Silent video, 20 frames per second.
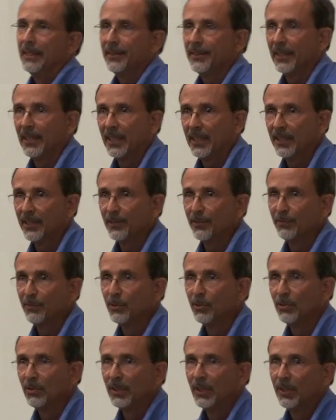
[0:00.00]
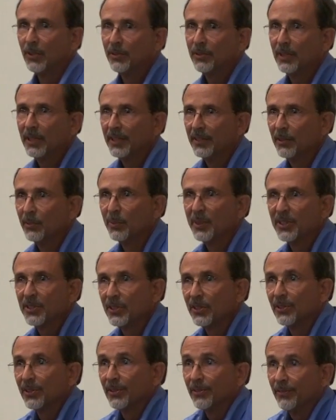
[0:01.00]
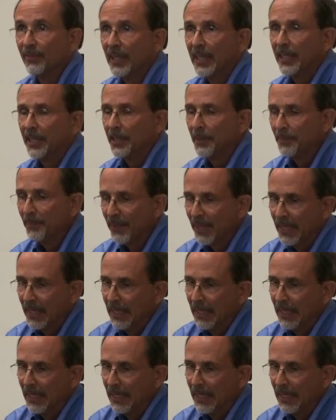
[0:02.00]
the higher the fuel load and the riskier the fire.